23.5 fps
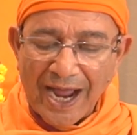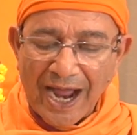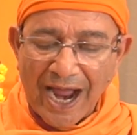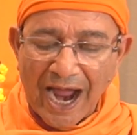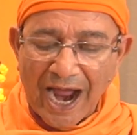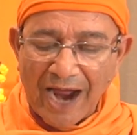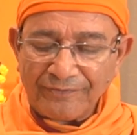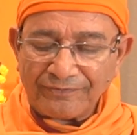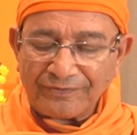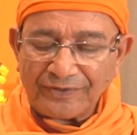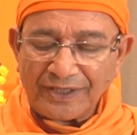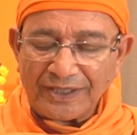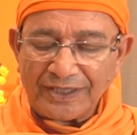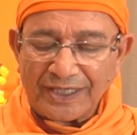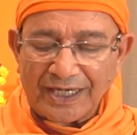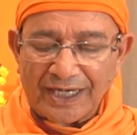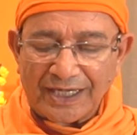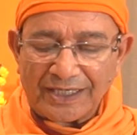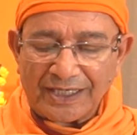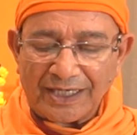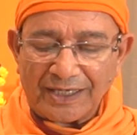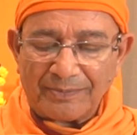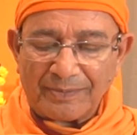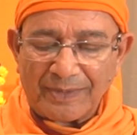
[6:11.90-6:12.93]
after the
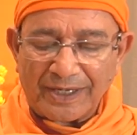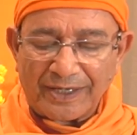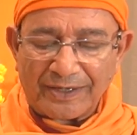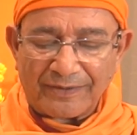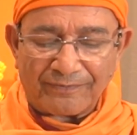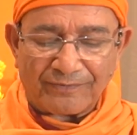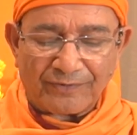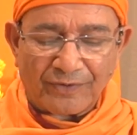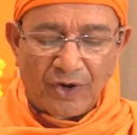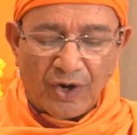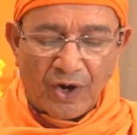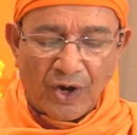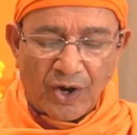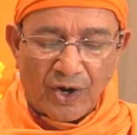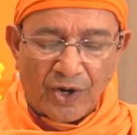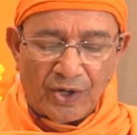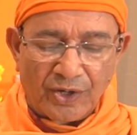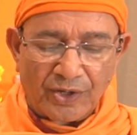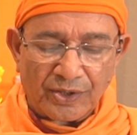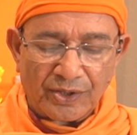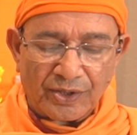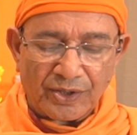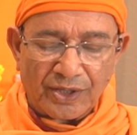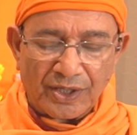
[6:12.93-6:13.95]
attainment of
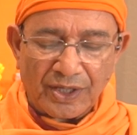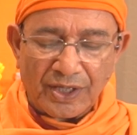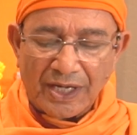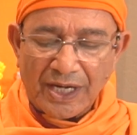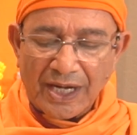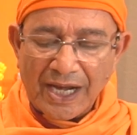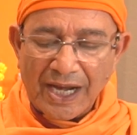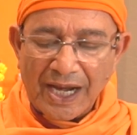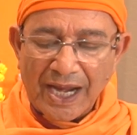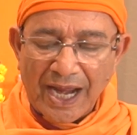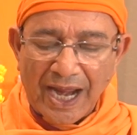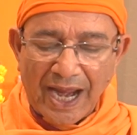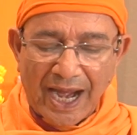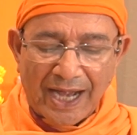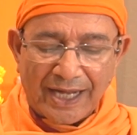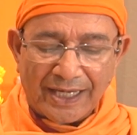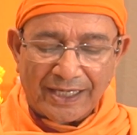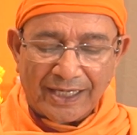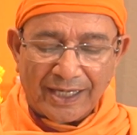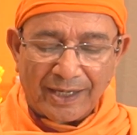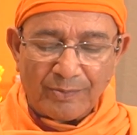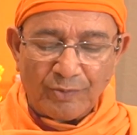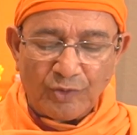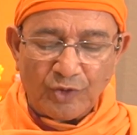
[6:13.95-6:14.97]
God
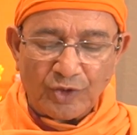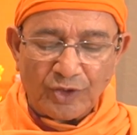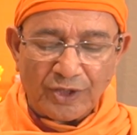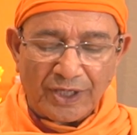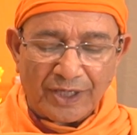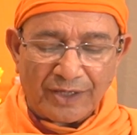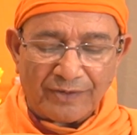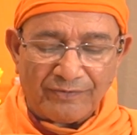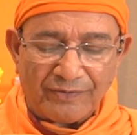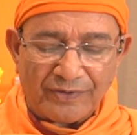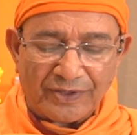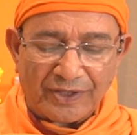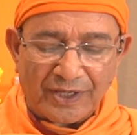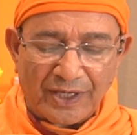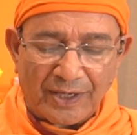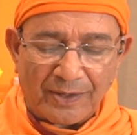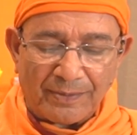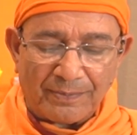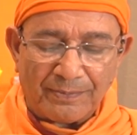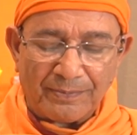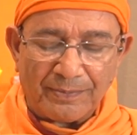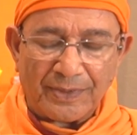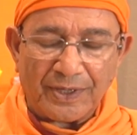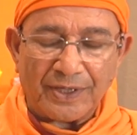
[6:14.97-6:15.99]
and communion with
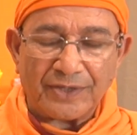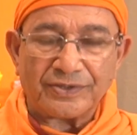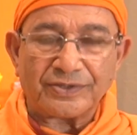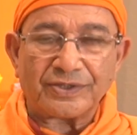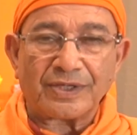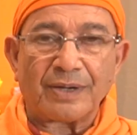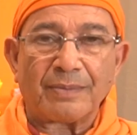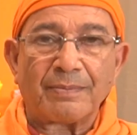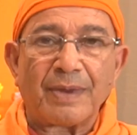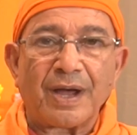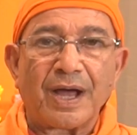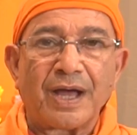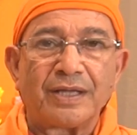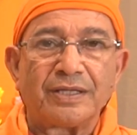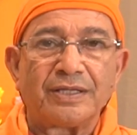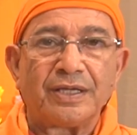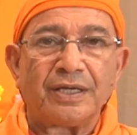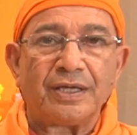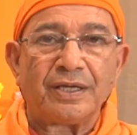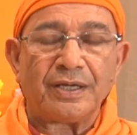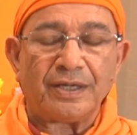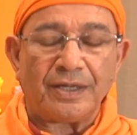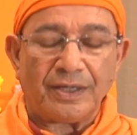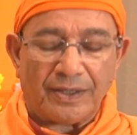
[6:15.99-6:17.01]
Him in
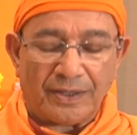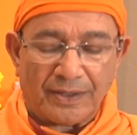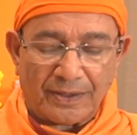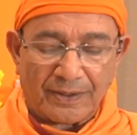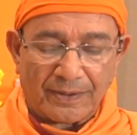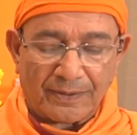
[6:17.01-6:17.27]
samadhi.